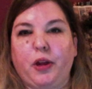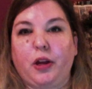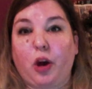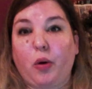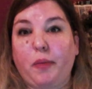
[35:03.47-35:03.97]

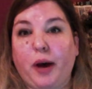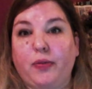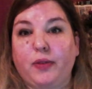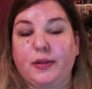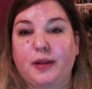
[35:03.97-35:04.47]
know
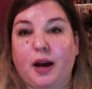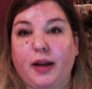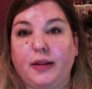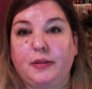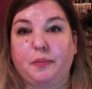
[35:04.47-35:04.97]
about the
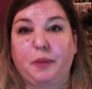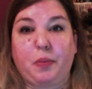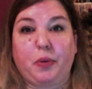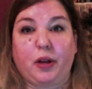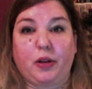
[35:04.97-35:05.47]
science and
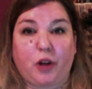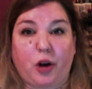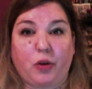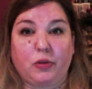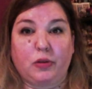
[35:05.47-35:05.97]
people that
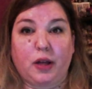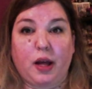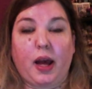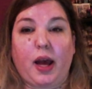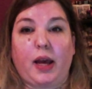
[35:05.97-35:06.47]
don't.
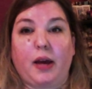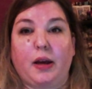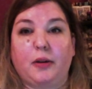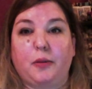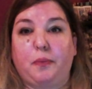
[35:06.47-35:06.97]

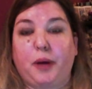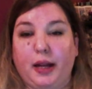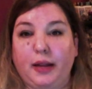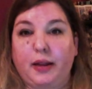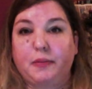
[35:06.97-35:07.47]
and
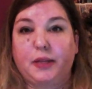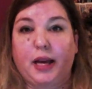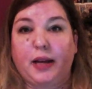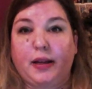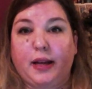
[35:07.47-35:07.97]
pitting them to
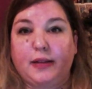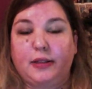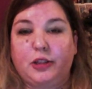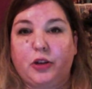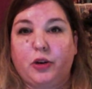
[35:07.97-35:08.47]
get against
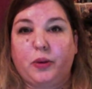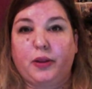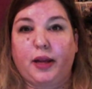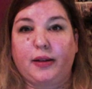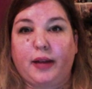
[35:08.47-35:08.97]
each other with
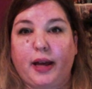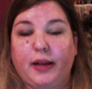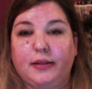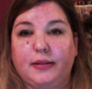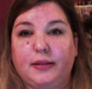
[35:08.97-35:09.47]

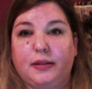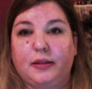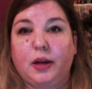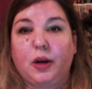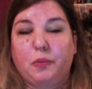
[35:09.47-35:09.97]
antagonists and
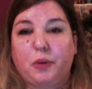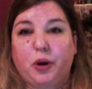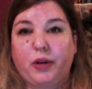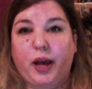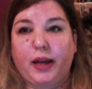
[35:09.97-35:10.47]

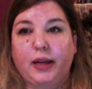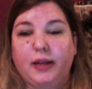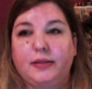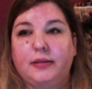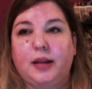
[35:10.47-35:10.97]

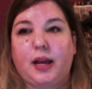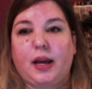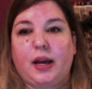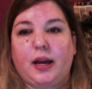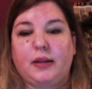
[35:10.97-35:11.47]
protagonists,
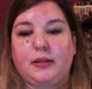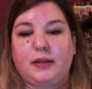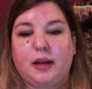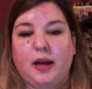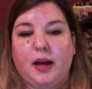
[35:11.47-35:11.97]
and
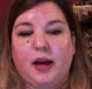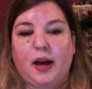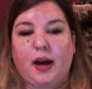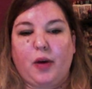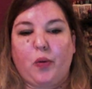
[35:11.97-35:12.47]

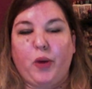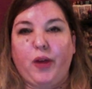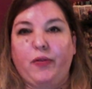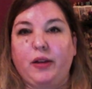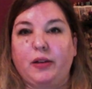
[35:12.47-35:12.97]

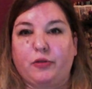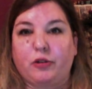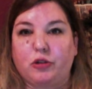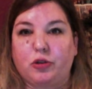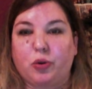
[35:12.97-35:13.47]
weaving
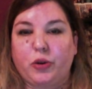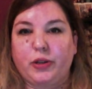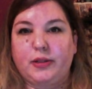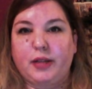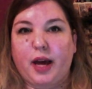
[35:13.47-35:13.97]
different
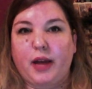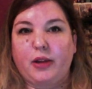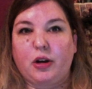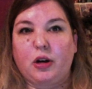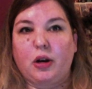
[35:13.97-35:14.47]
stories
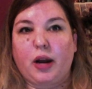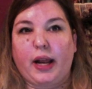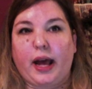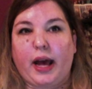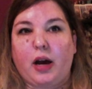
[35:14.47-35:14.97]
together
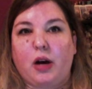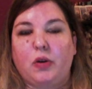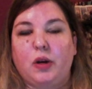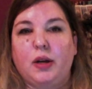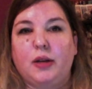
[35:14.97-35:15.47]
and
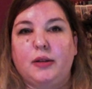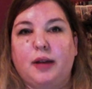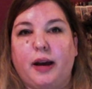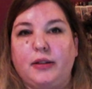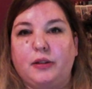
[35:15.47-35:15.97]
how
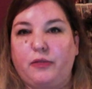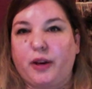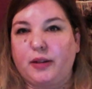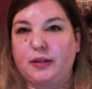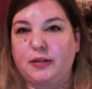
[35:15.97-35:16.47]
science
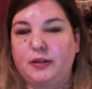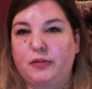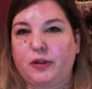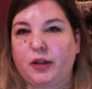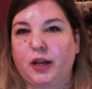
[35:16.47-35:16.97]
affects us
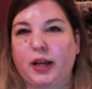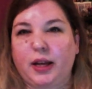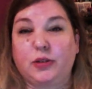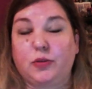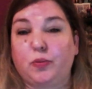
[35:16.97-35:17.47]
differently.
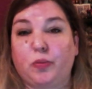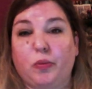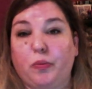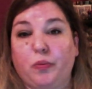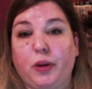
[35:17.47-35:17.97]
I
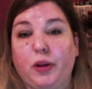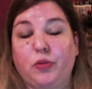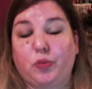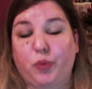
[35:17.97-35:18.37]
was